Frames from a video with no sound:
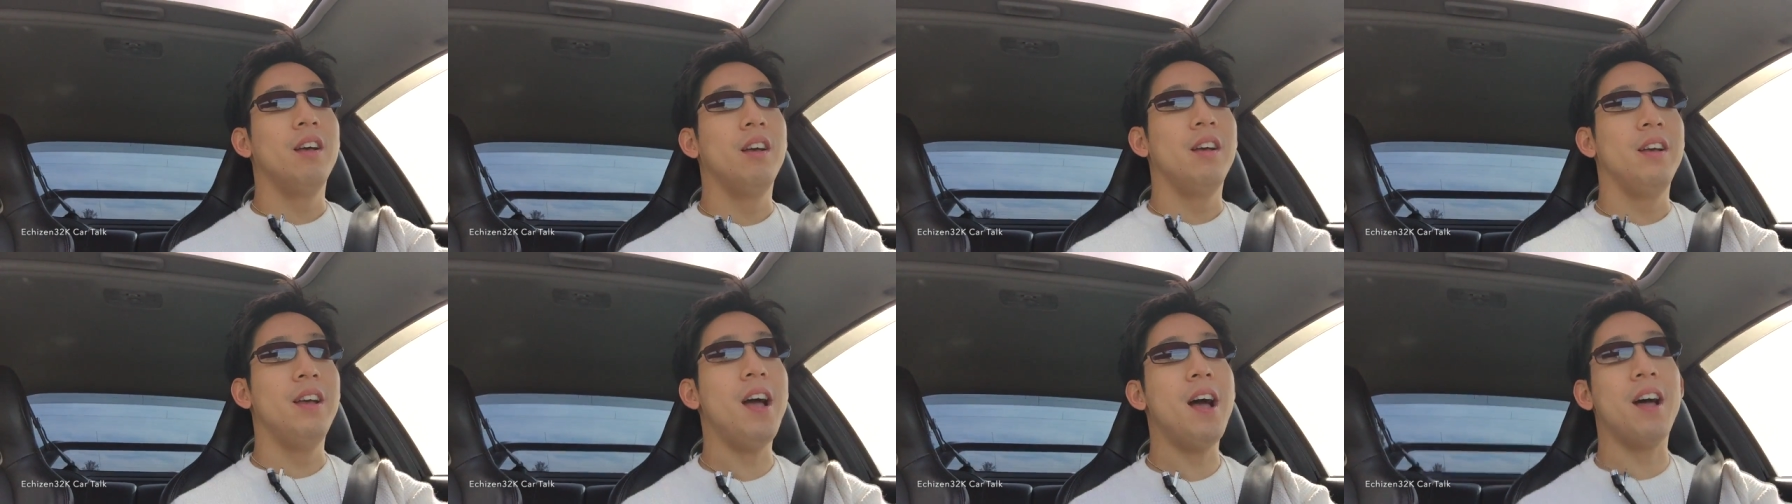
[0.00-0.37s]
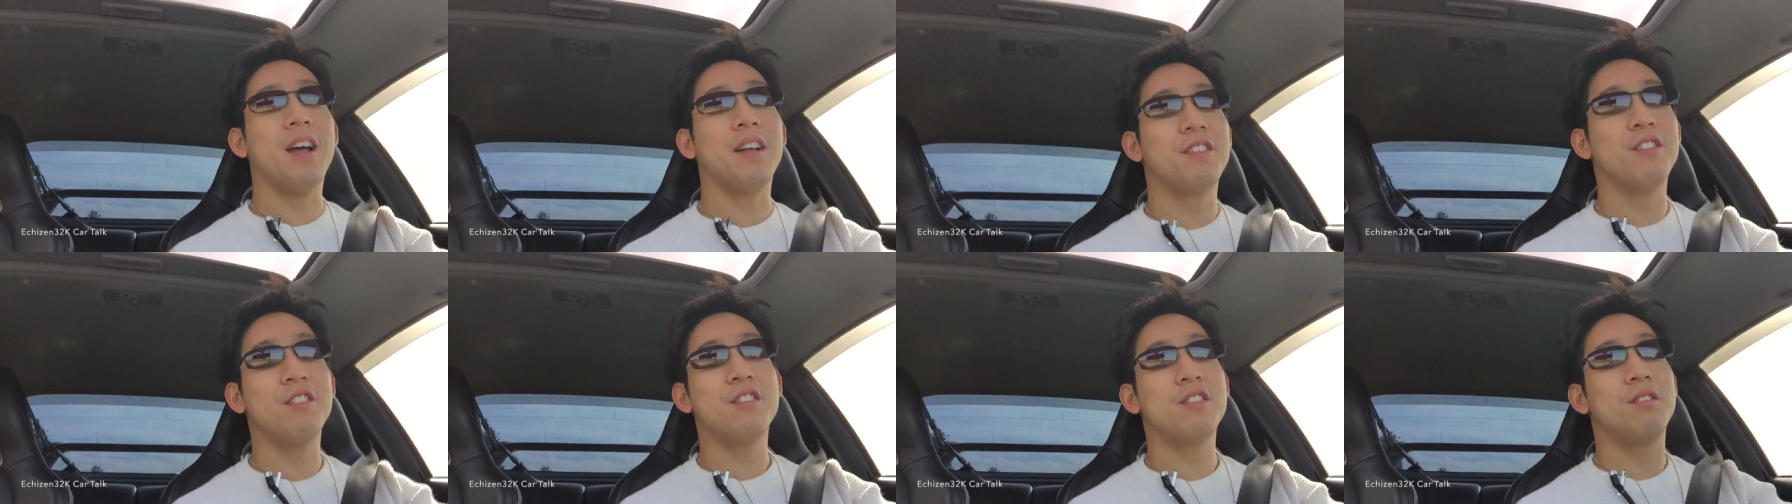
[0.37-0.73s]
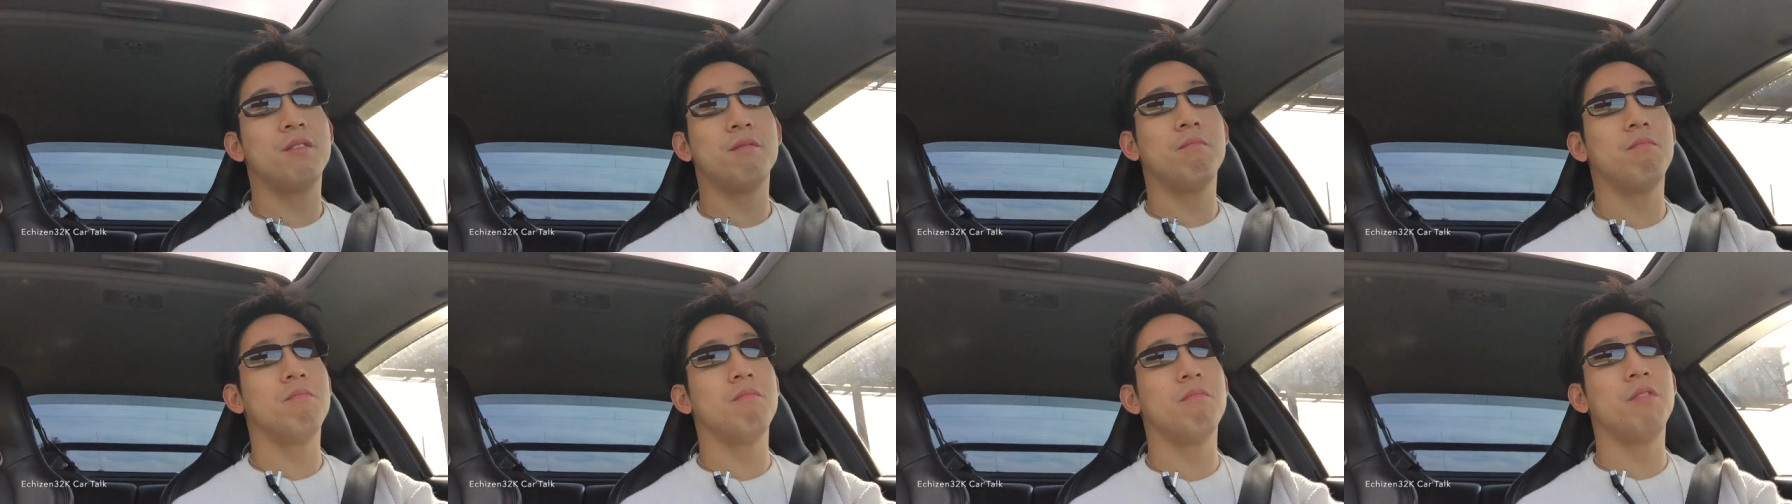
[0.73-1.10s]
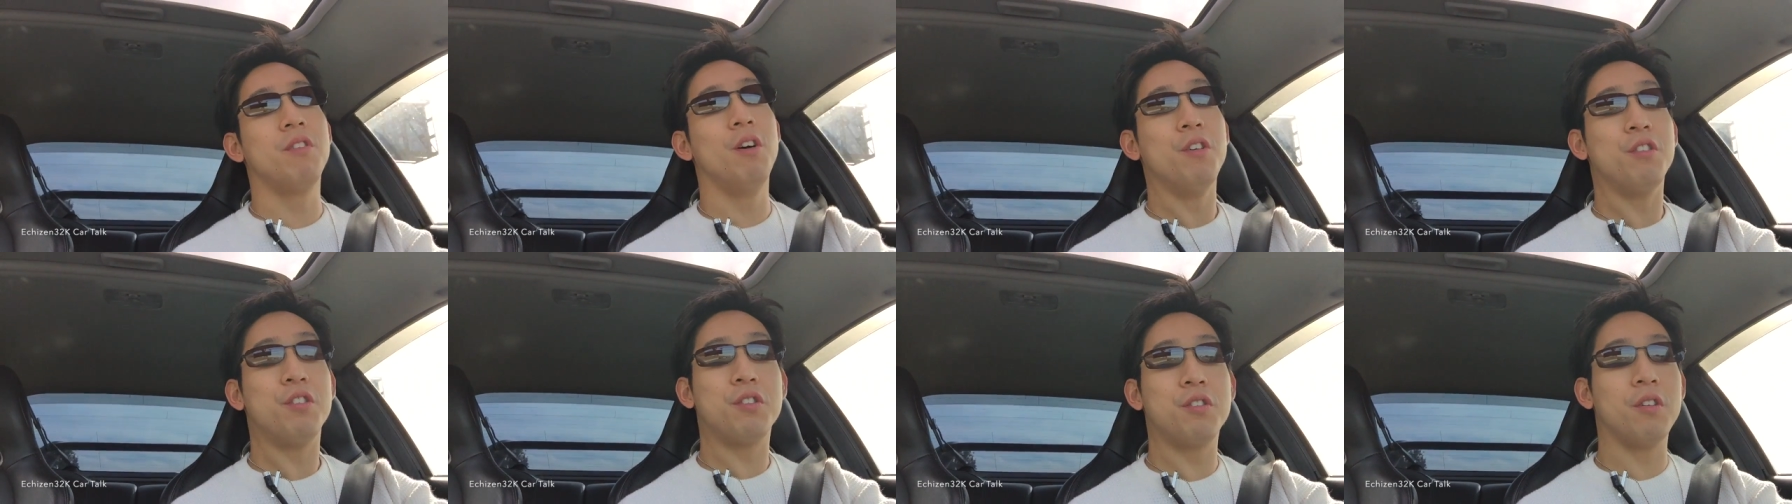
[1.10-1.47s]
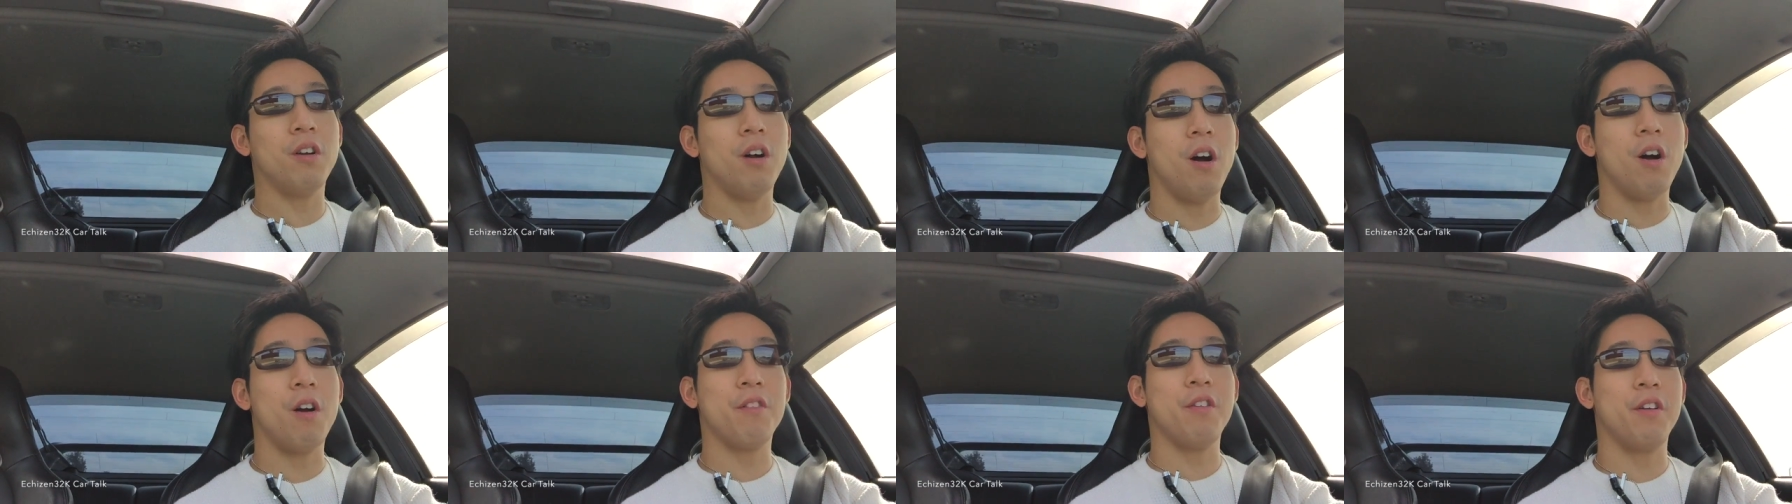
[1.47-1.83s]
yeah, just those
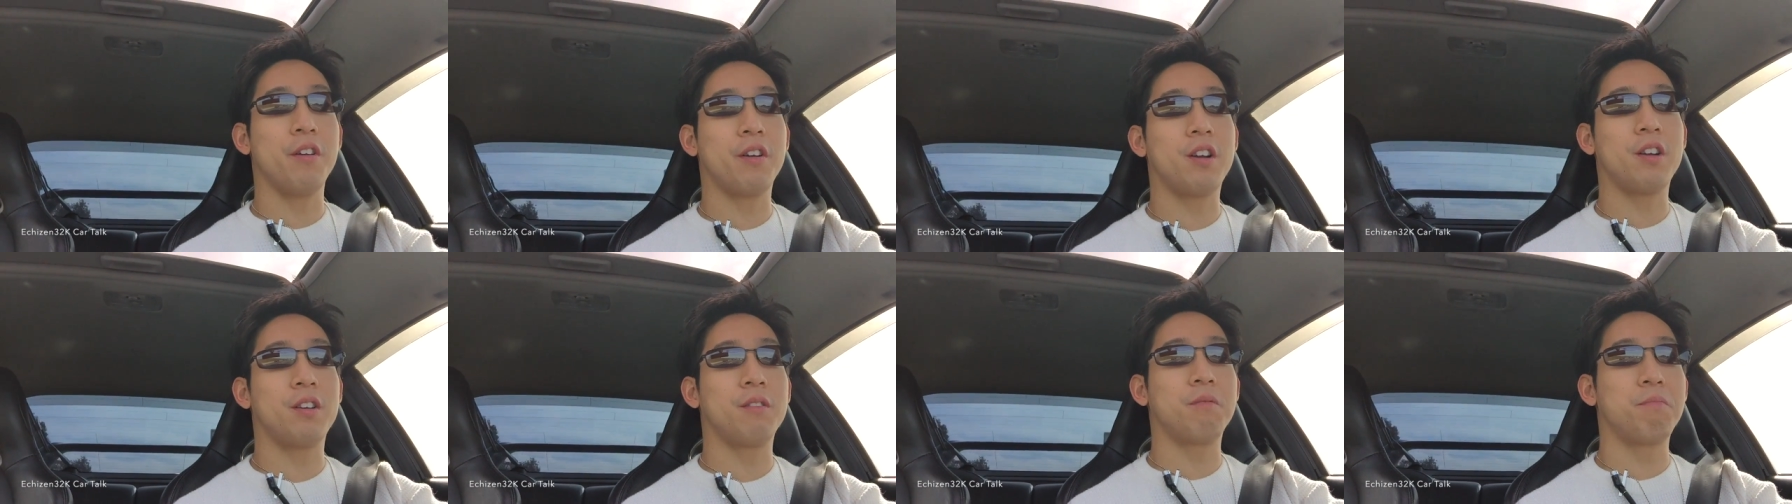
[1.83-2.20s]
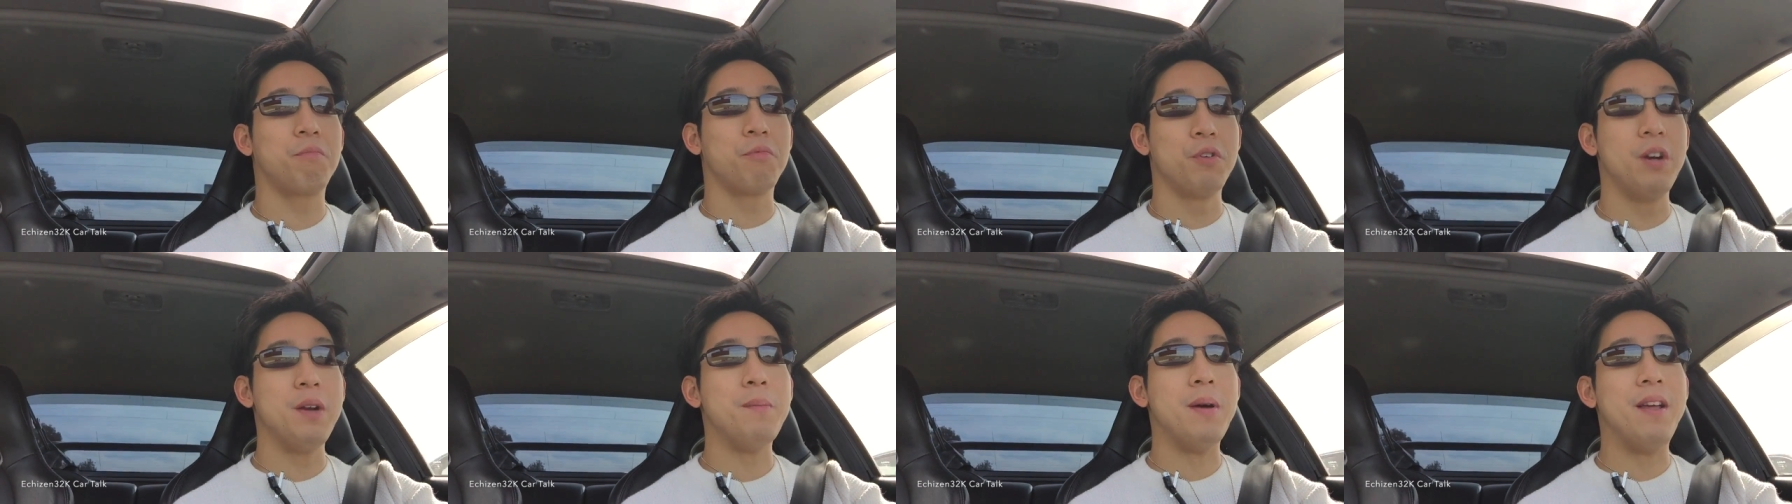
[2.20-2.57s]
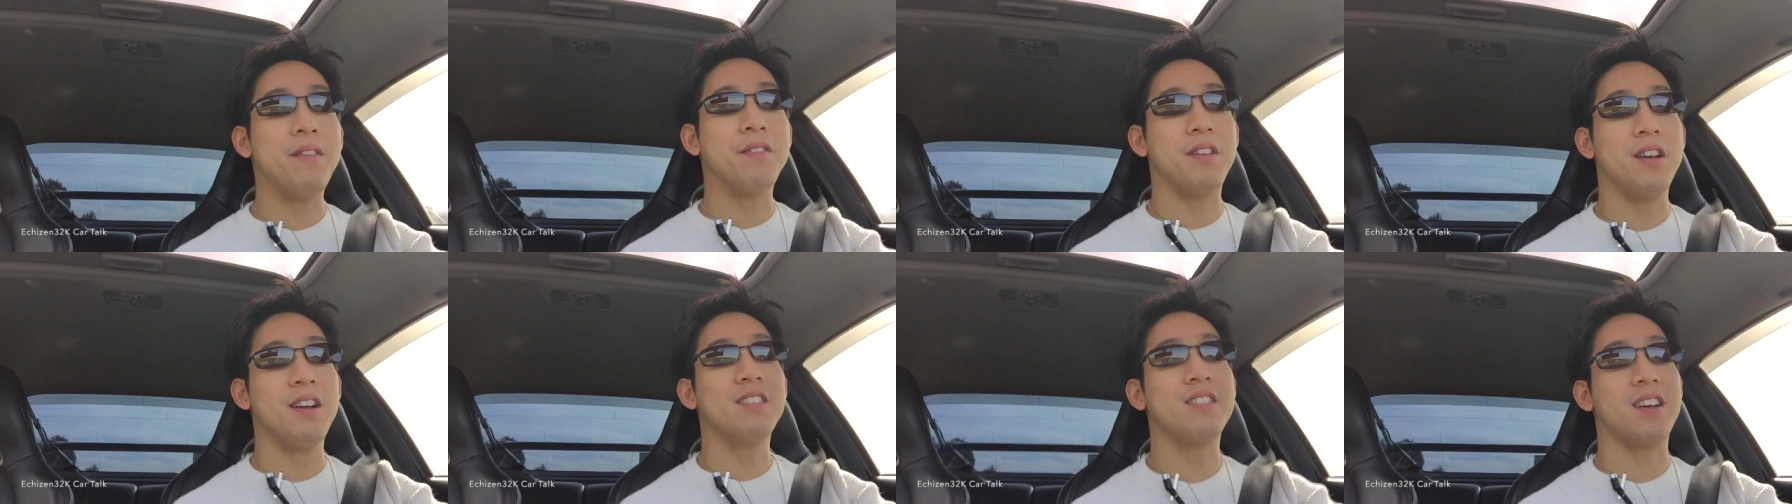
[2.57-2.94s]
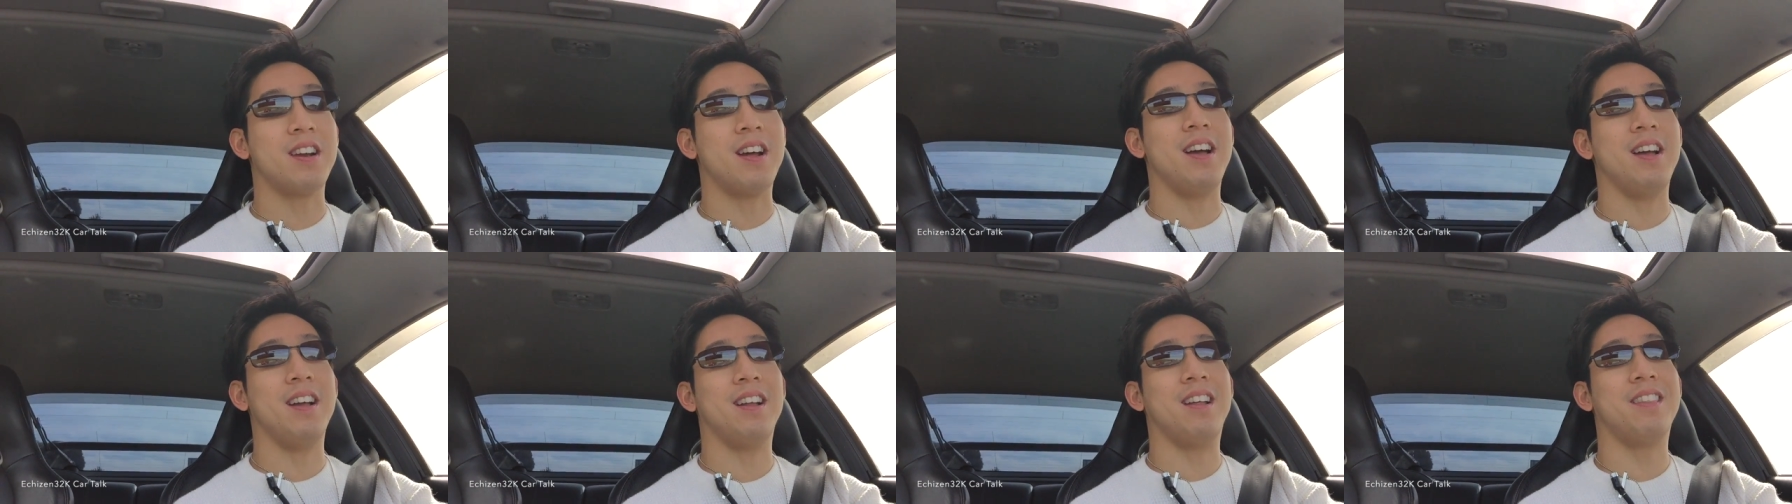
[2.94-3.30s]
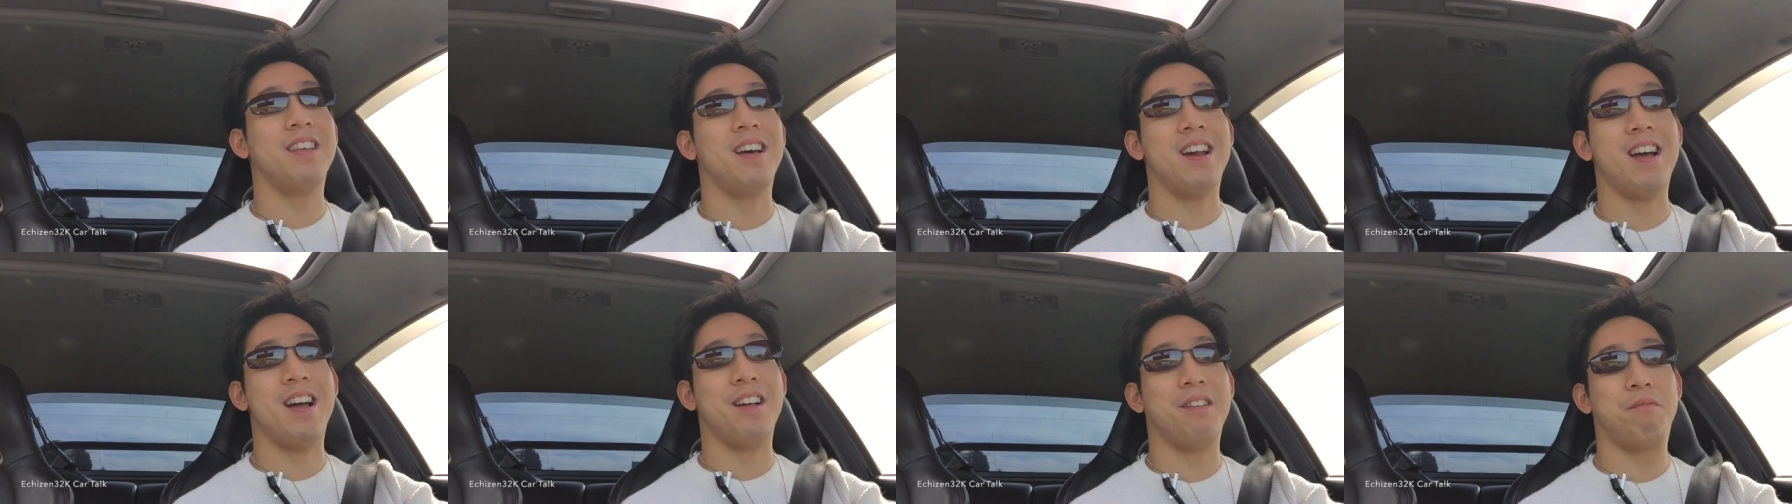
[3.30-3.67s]
are the three main things that
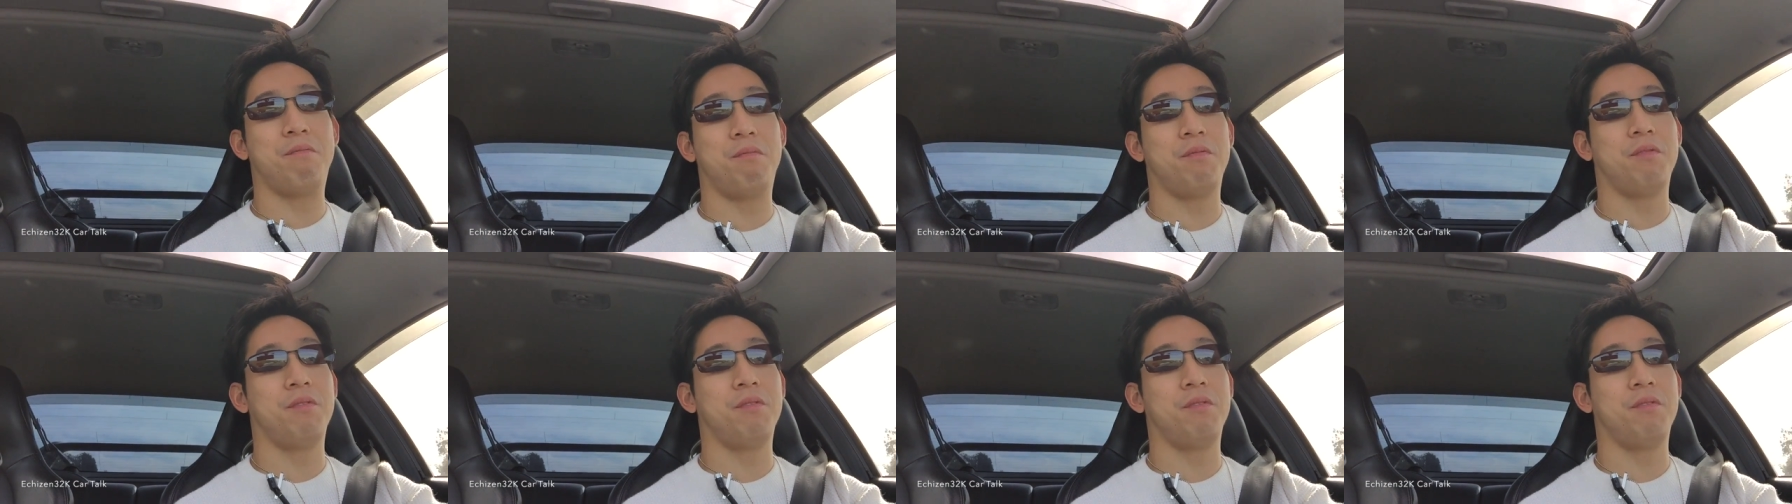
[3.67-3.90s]
I